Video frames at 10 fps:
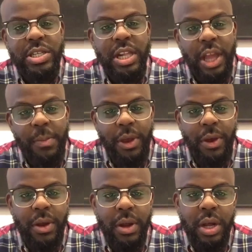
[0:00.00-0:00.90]

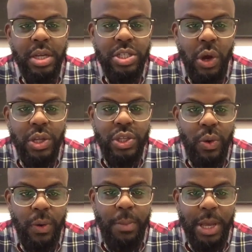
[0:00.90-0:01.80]
Columbia, Sauder
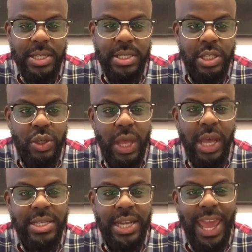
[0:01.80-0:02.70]
School of Business in
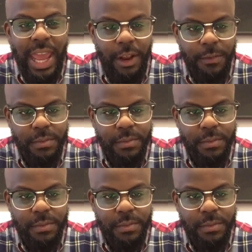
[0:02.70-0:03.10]
2008.